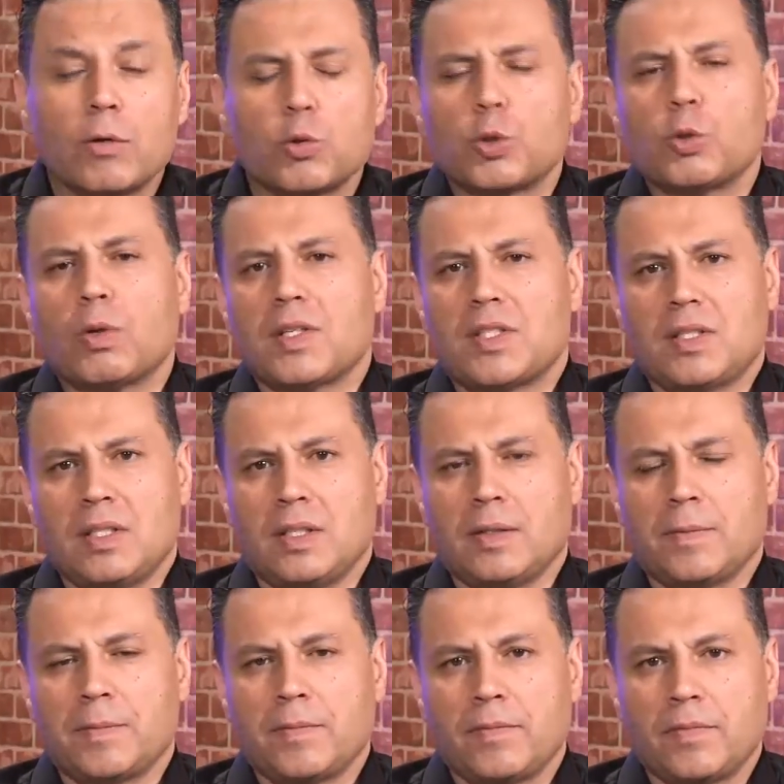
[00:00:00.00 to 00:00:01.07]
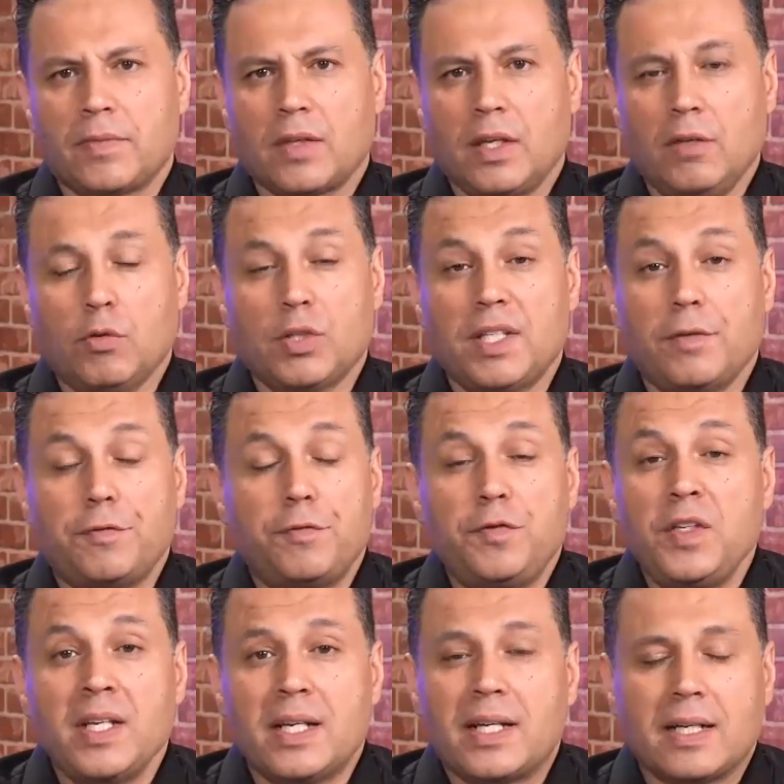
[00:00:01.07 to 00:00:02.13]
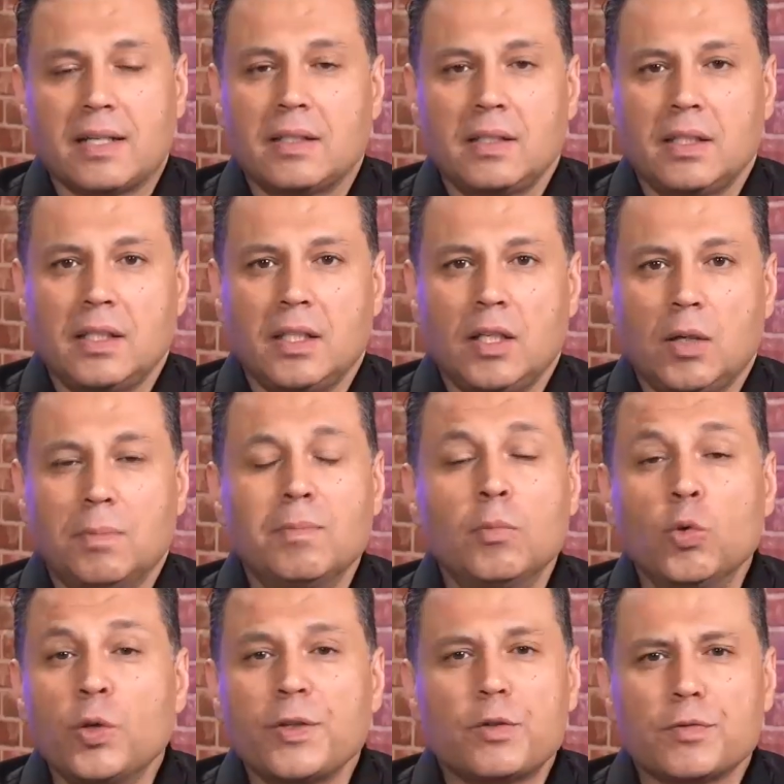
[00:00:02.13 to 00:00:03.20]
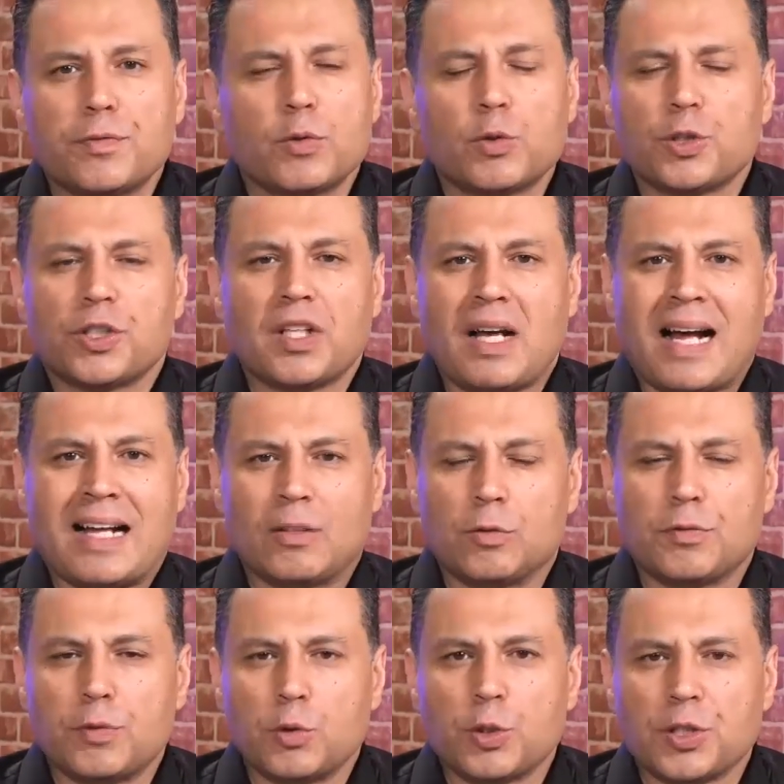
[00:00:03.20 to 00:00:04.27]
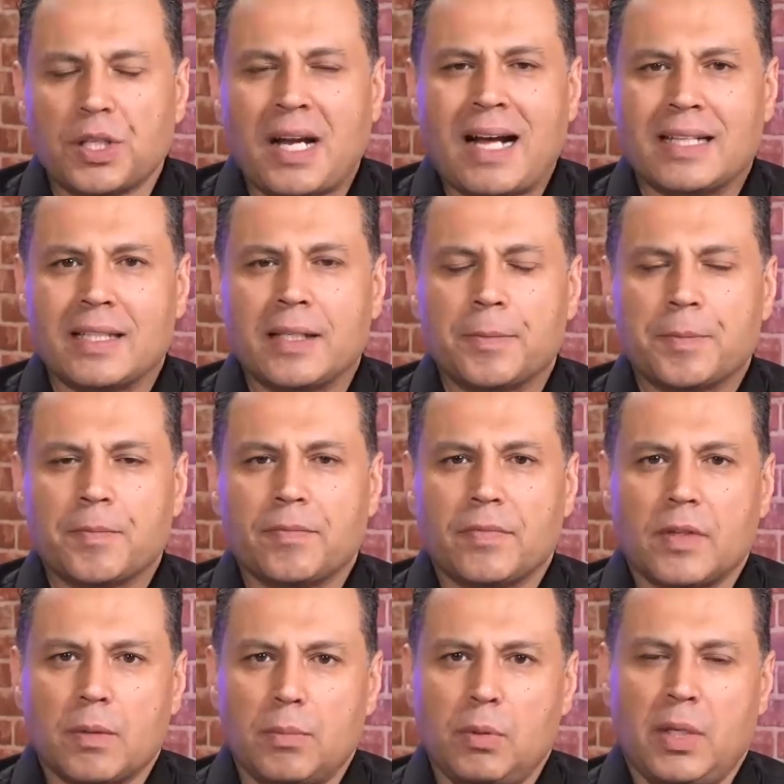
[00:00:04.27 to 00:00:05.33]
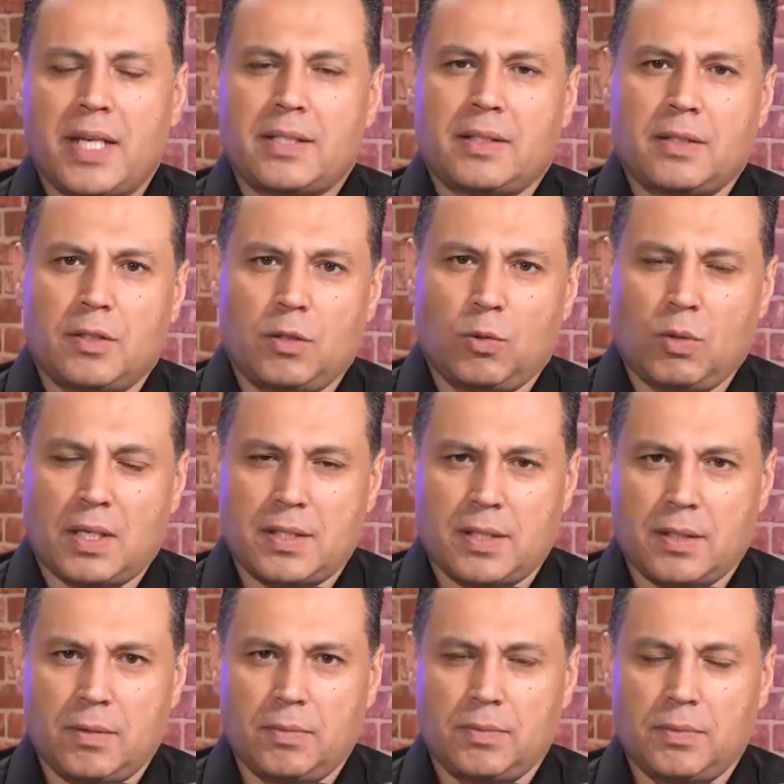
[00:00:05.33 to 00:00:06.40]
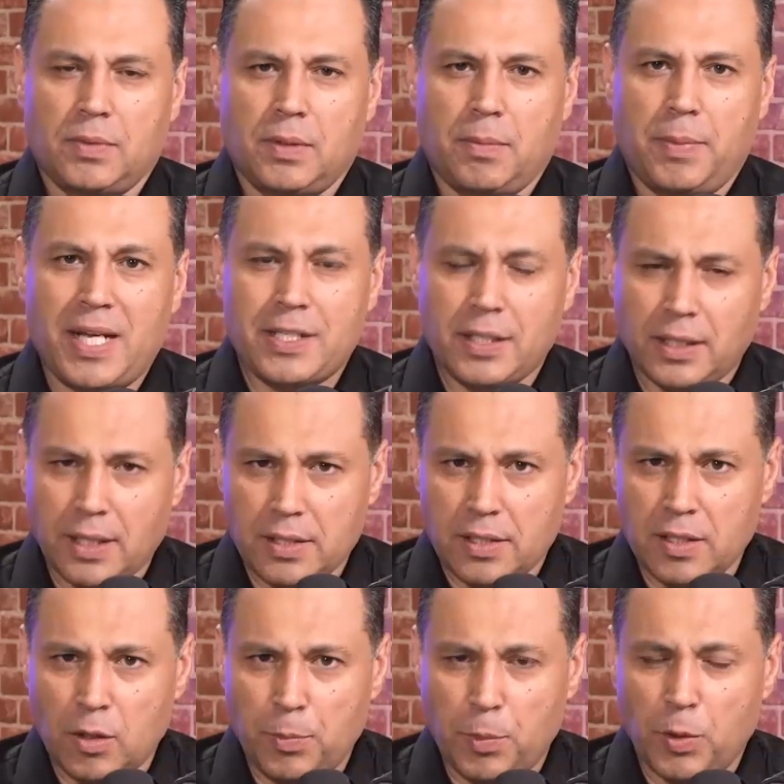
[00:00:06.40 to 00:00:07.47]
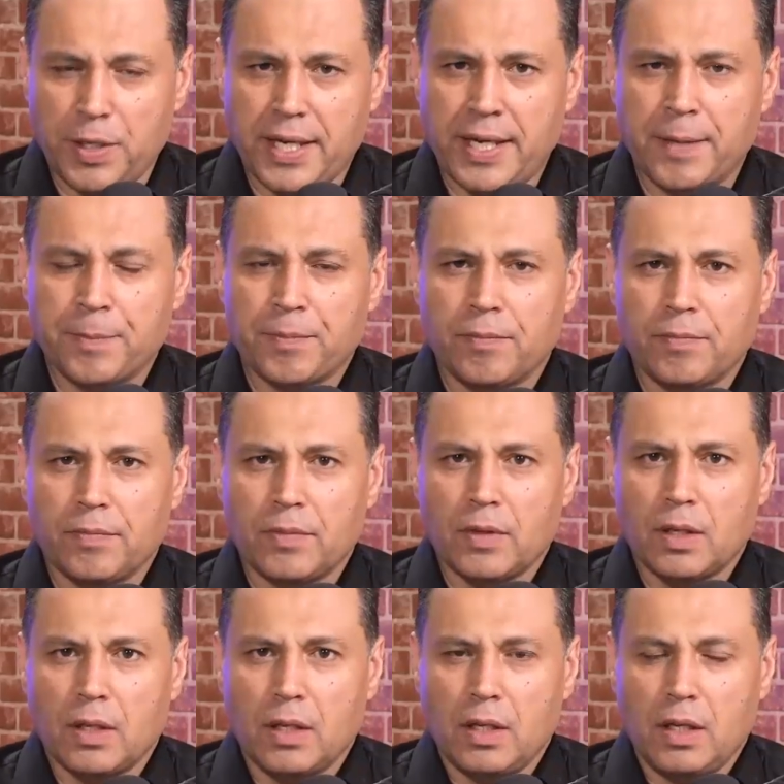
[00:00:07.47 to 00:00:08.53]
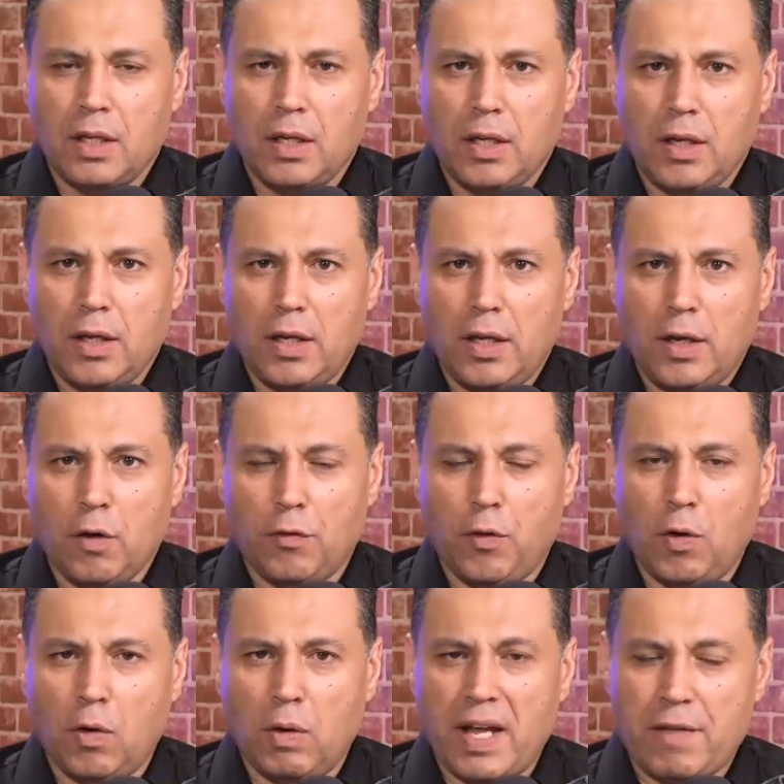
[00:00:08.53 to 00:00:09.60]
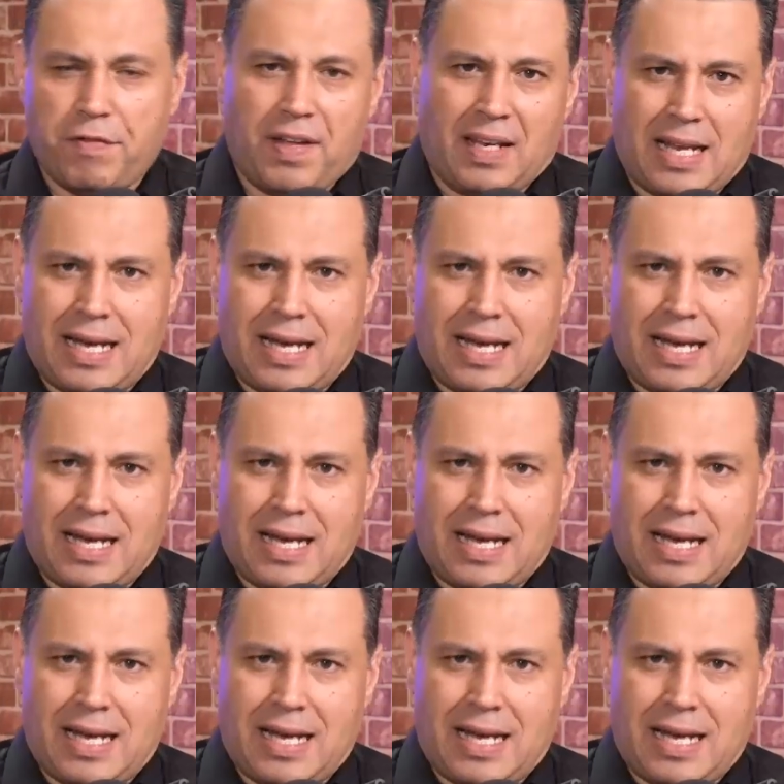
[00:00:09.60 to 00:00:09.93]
life, my health, why am I like this? And you get very frustrated by this situation. Pay close attention